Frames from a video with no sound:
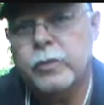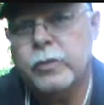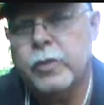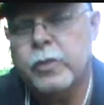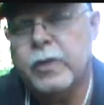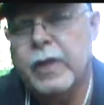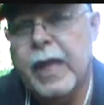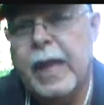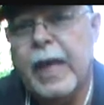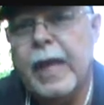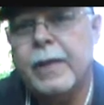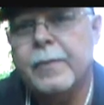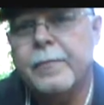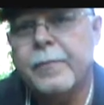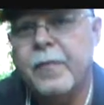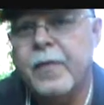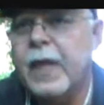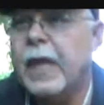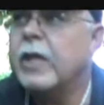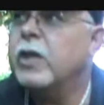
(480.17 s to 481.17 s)
you do that,
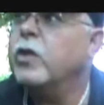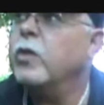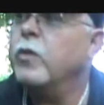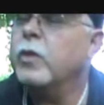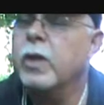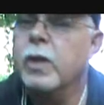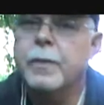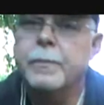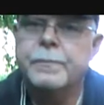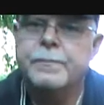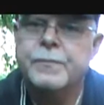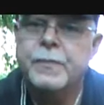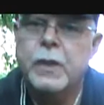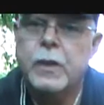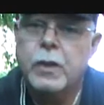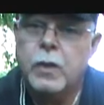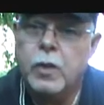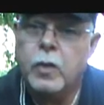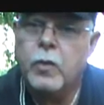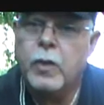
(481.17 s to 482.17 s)
then you can
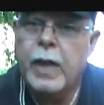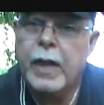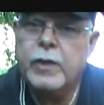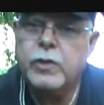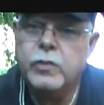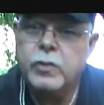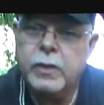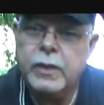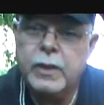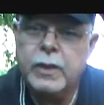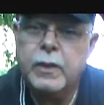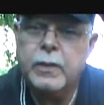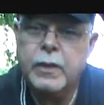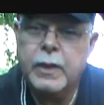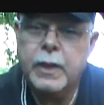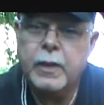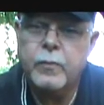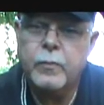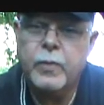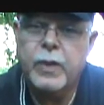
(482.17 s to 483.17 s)
gradually
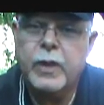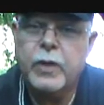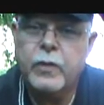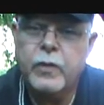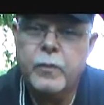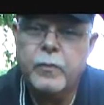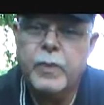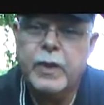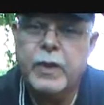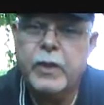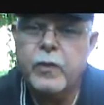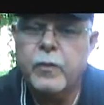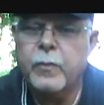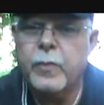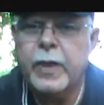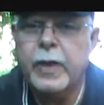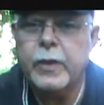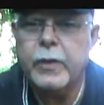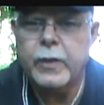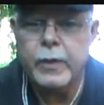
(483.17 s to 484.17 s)
get bigger and bigger and
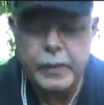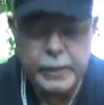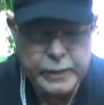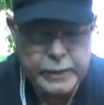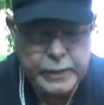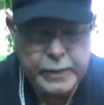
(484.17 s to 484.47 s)
bigger,